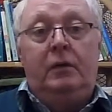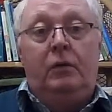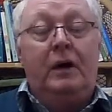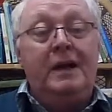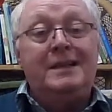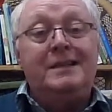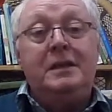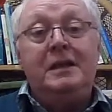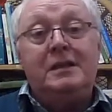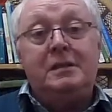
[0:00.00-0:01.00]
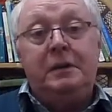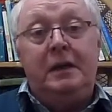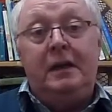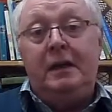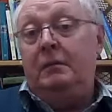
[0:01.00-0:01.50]
What else needs to
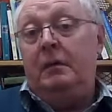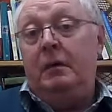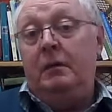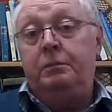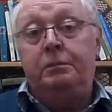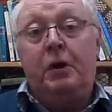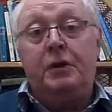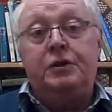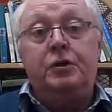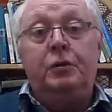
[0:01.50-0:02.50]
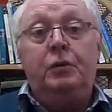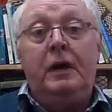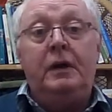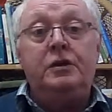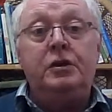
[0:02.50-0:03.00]
be brought through
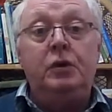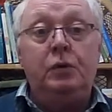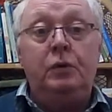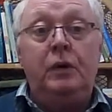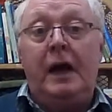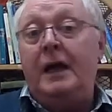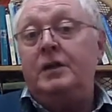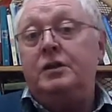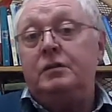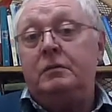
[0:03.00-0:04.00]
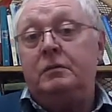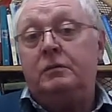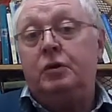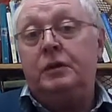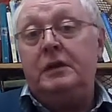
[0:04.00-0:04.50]
to you and
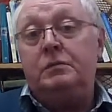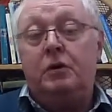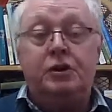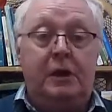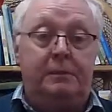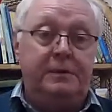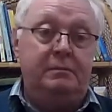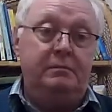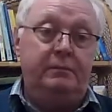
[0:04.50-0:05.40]
through these workshops?